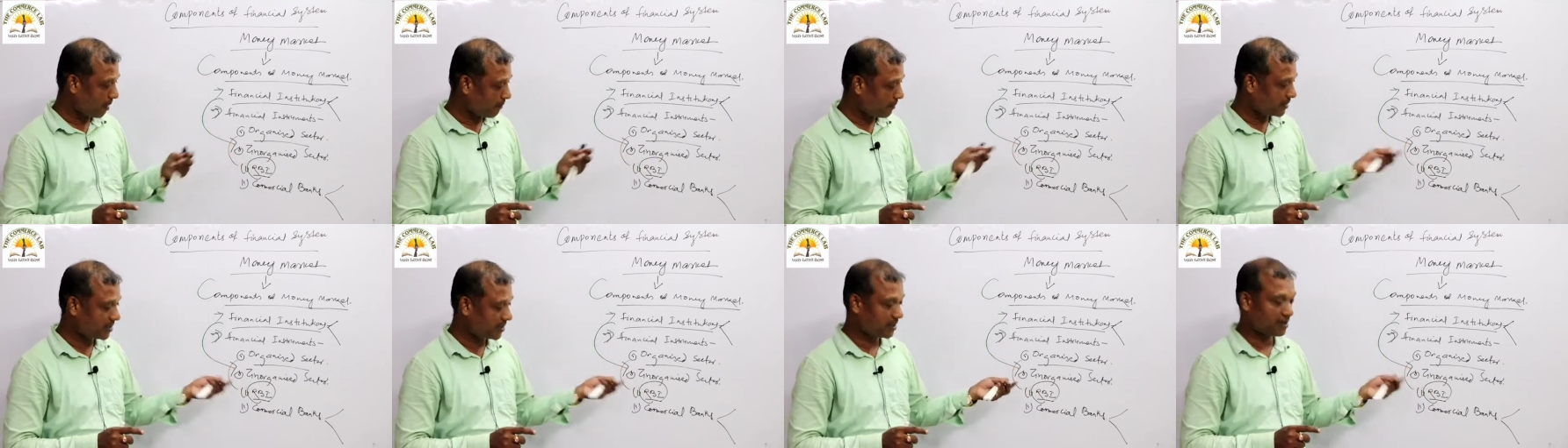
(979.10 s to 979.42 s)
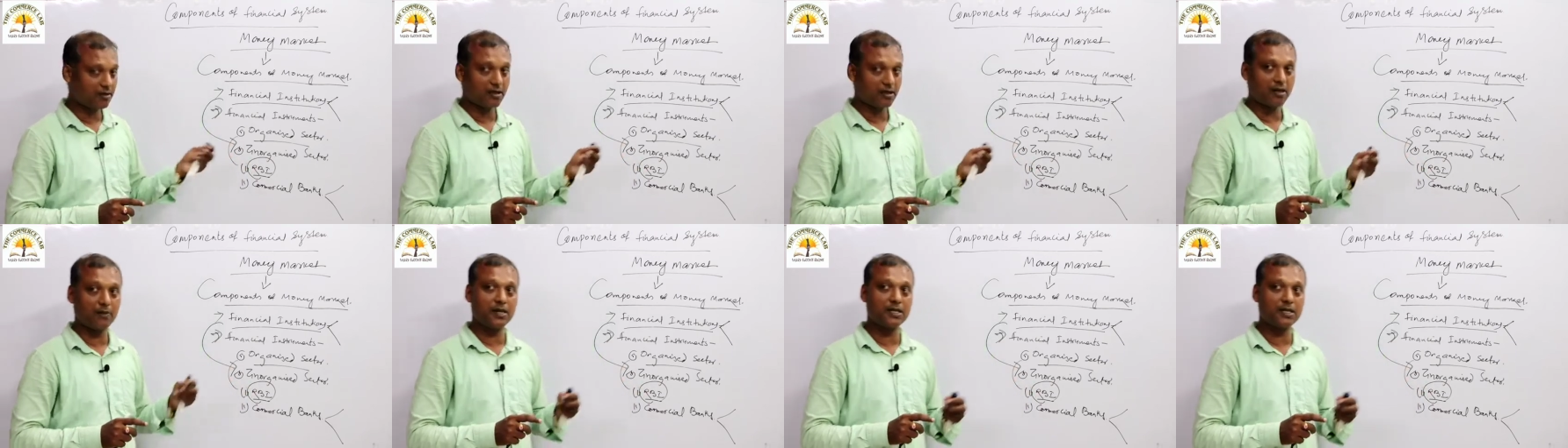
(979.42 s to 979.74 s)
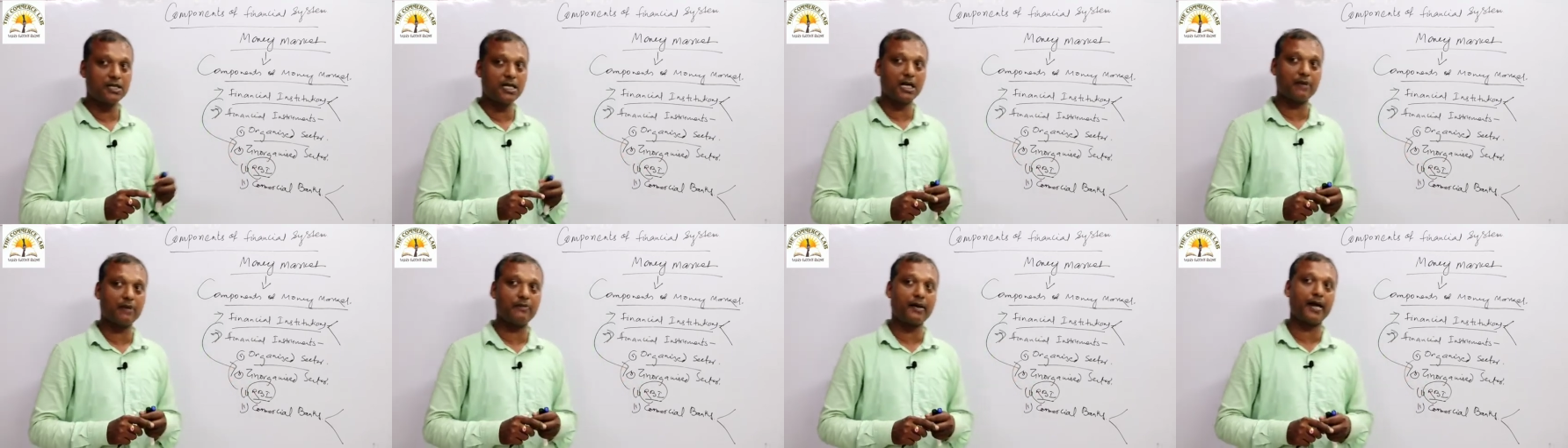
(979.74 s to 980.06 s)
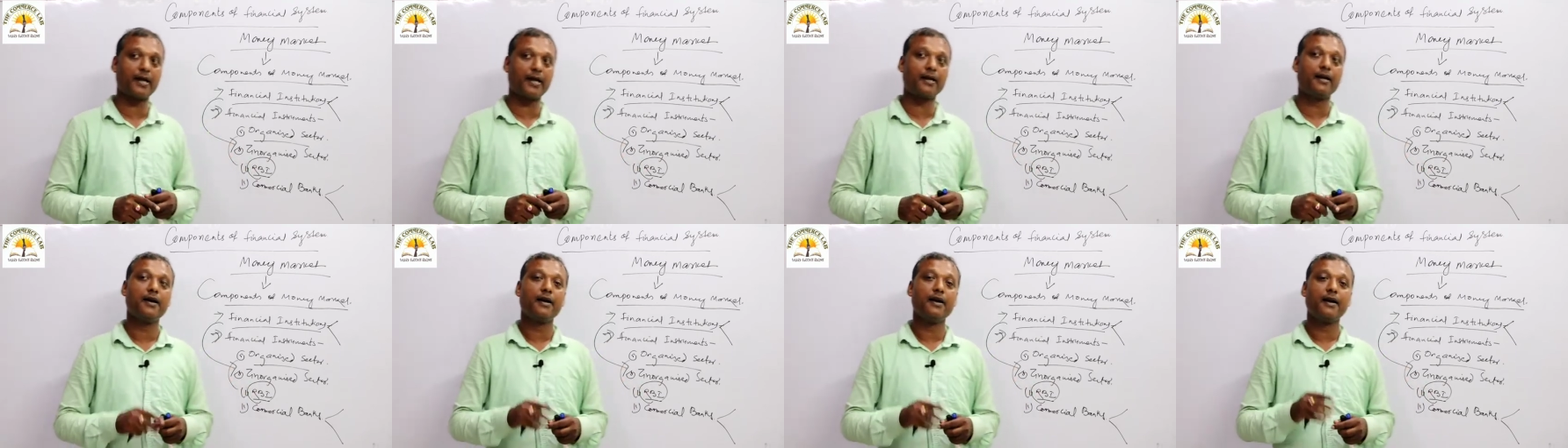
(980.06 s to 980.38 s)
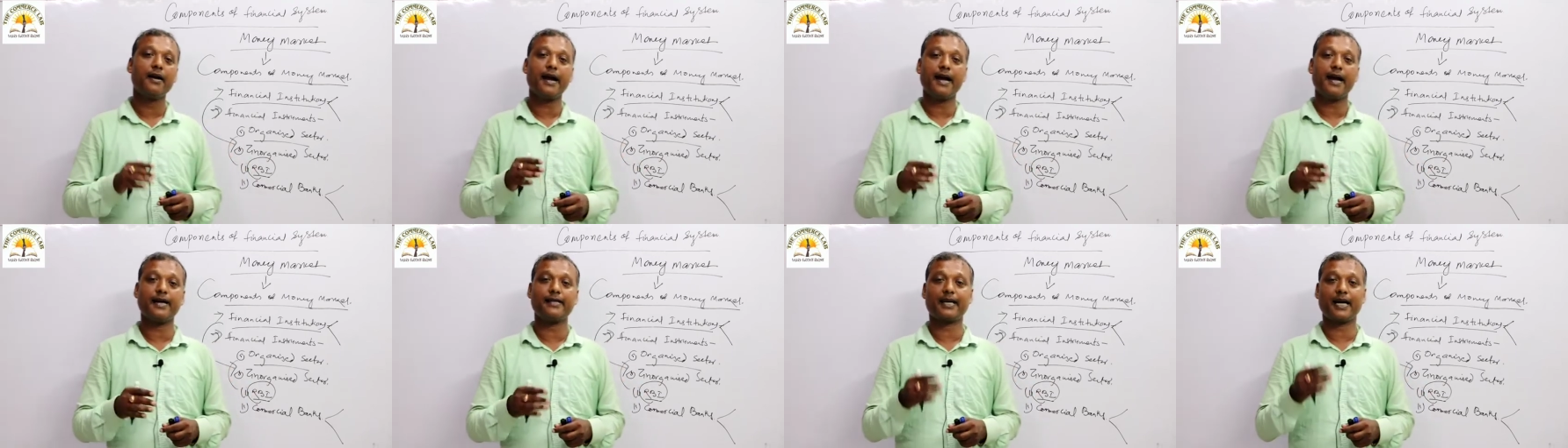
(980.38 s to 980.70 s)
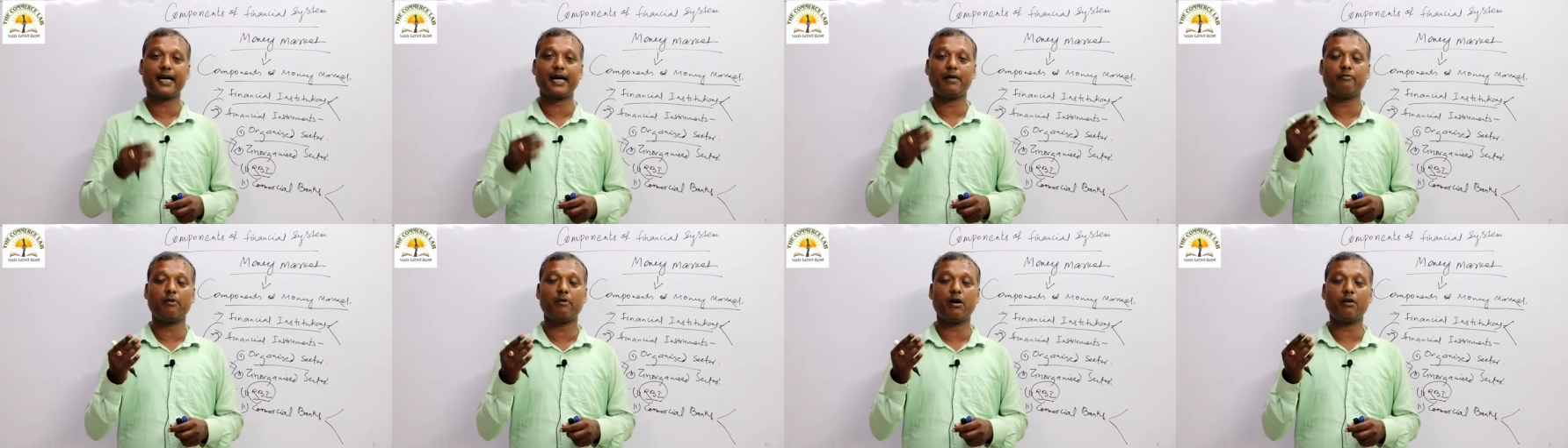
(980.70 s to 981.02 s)
public sector commercial bank, and
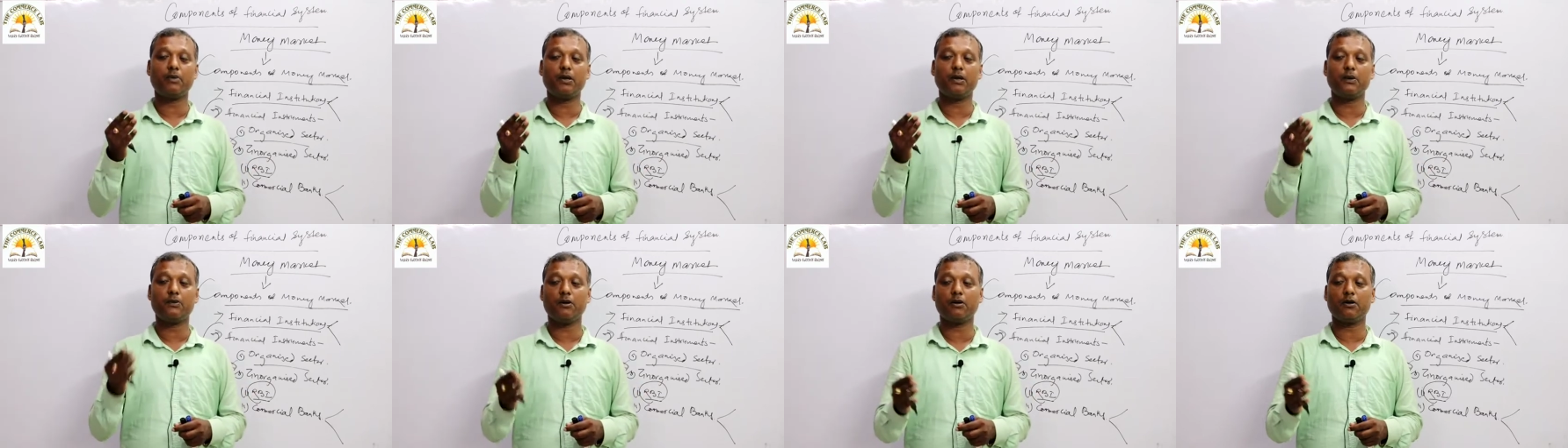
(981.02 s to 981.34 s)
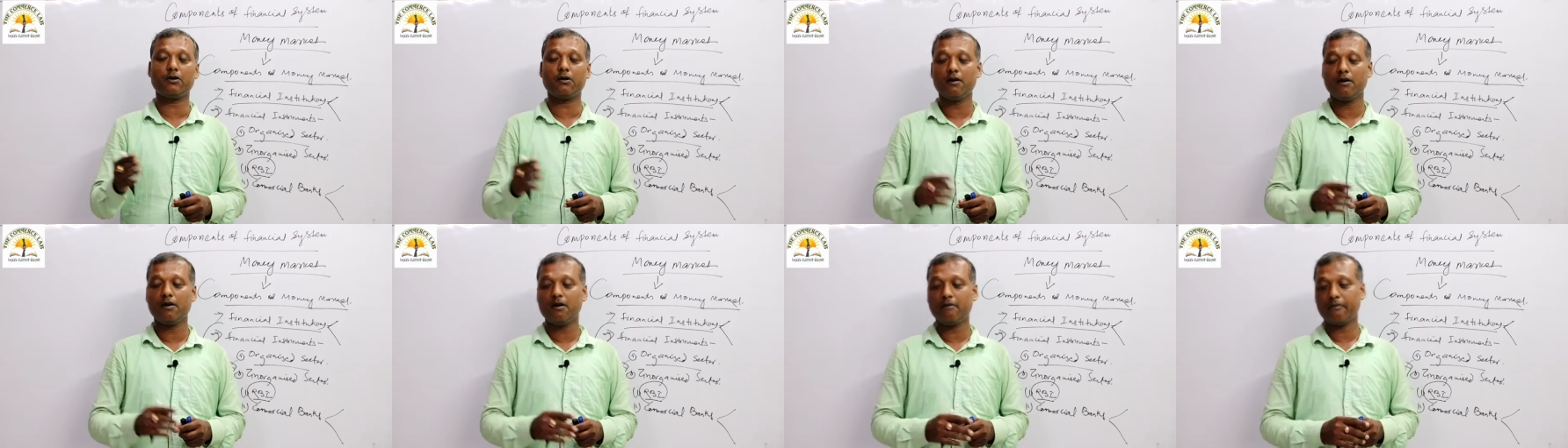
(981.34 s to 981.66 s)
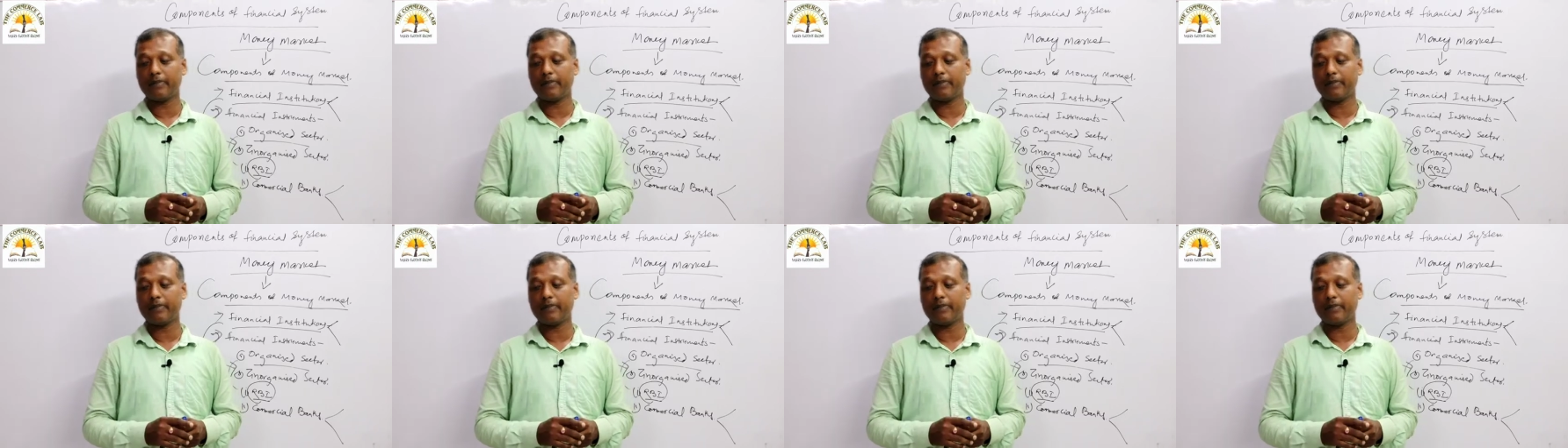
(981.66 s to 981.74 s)
second point will be your